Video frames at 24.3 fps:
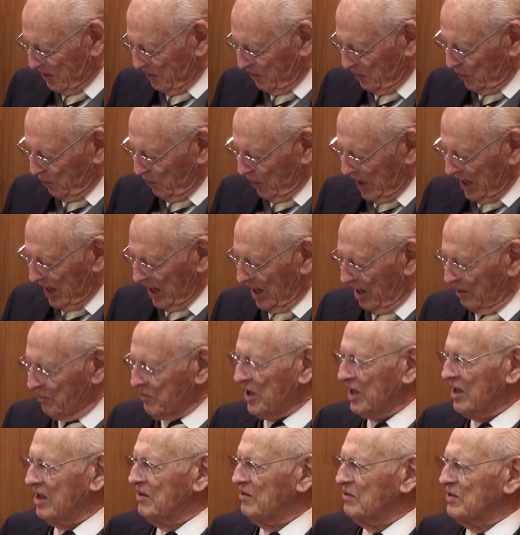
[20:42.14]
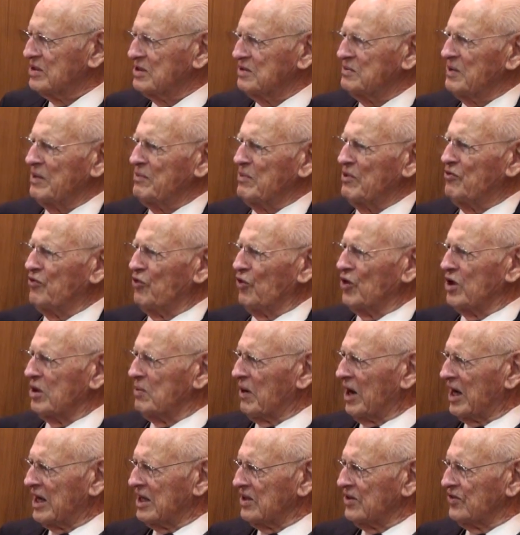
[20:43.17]
Rouen-Ami was maybe 40
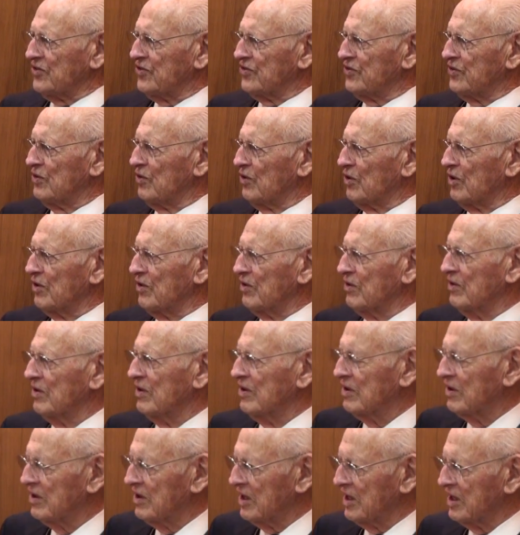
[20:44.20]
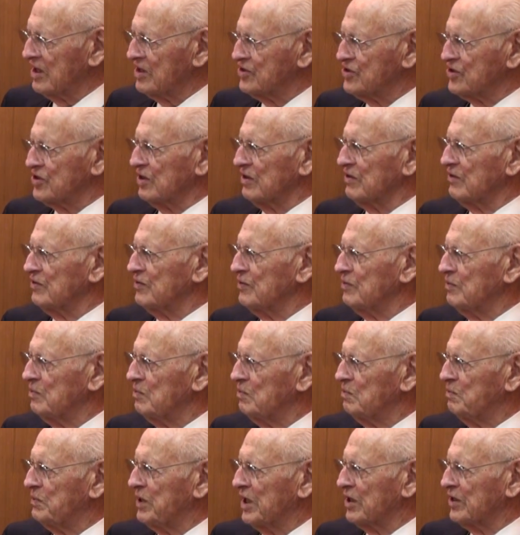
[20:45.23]
miles north and the east of
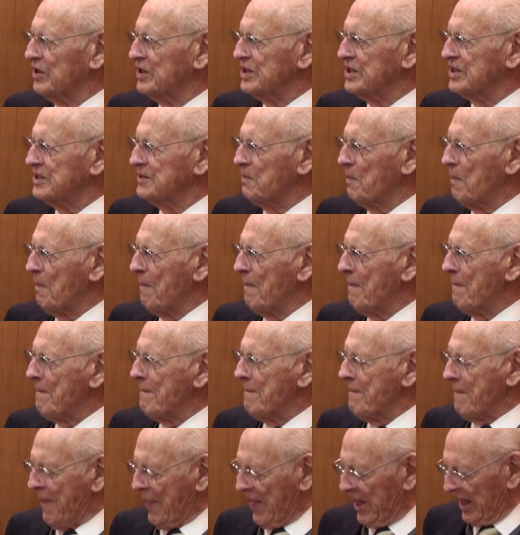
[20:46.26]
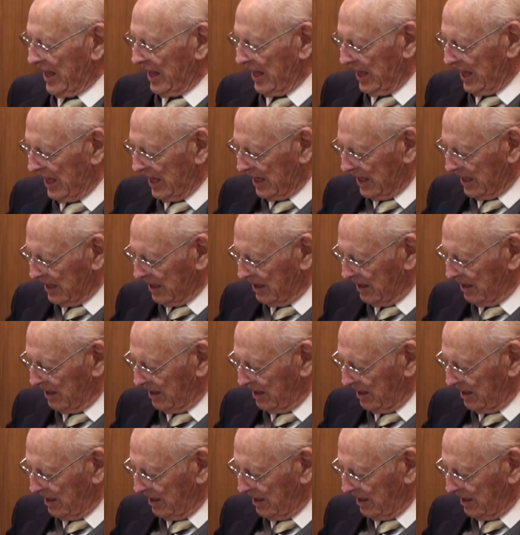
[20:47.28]
Paris, and